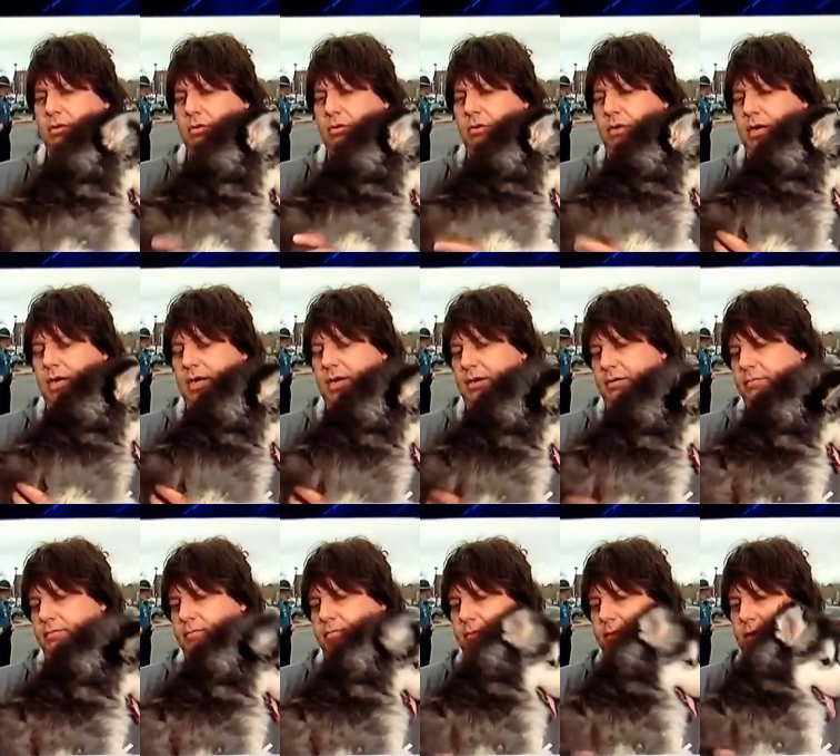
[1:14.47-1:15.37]
Well,
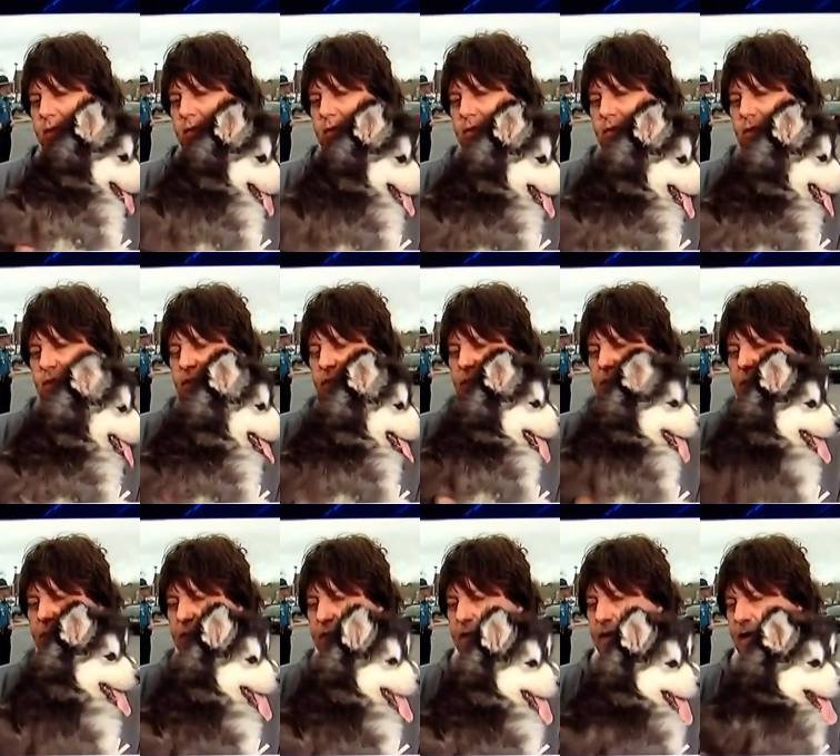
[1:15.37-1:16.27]
they said
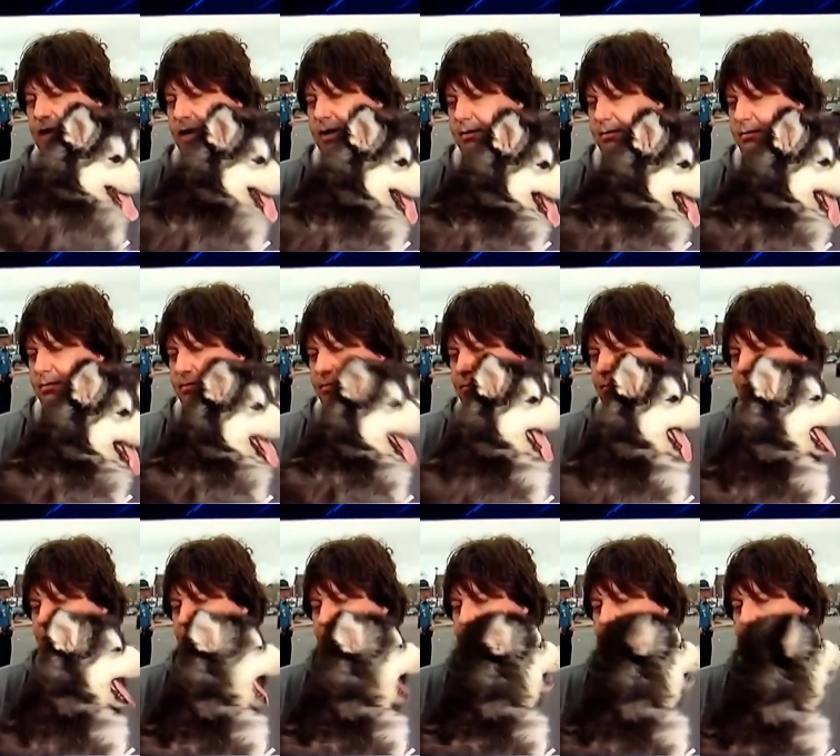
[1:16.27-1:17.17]
that uh,
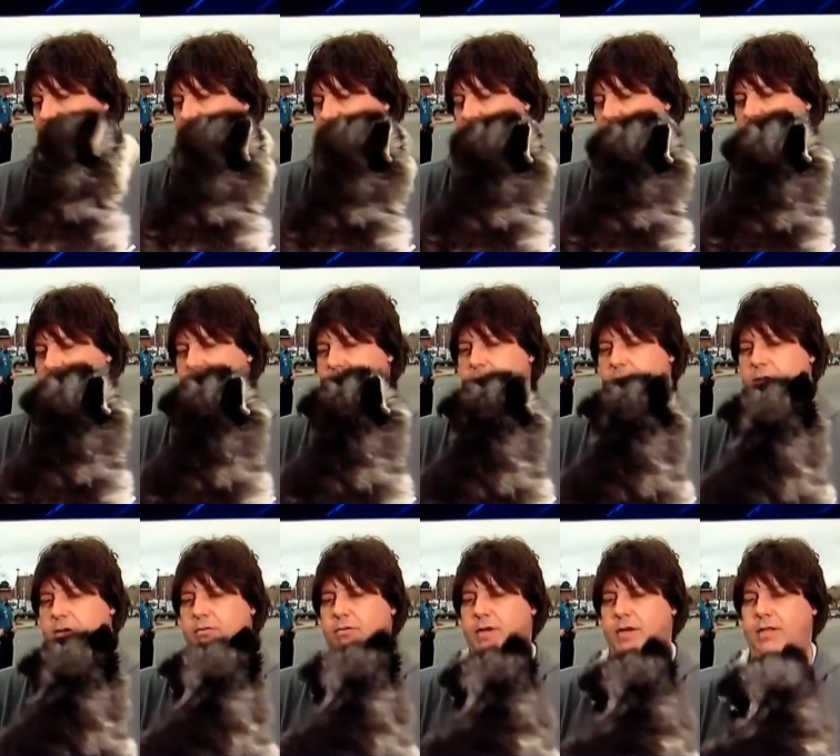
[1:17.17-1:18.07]
my street was
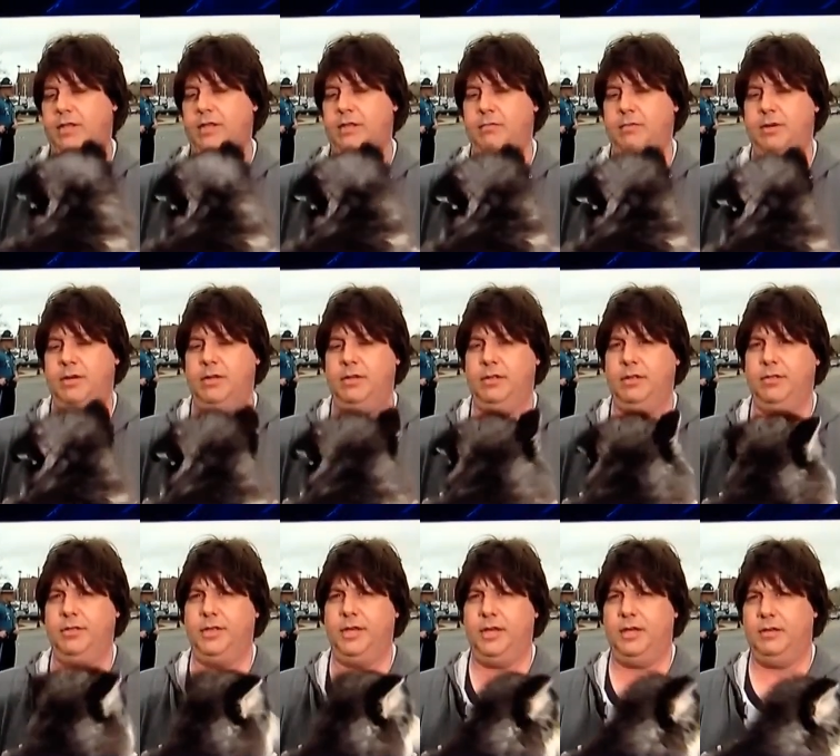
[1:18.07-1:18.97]
like right in the middle
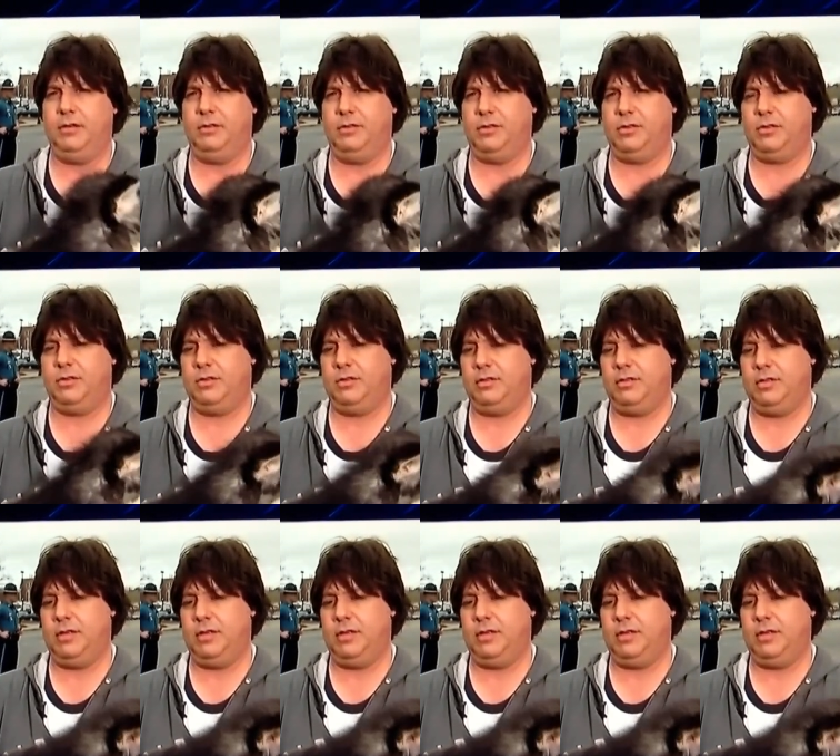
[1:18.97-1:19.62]
of things.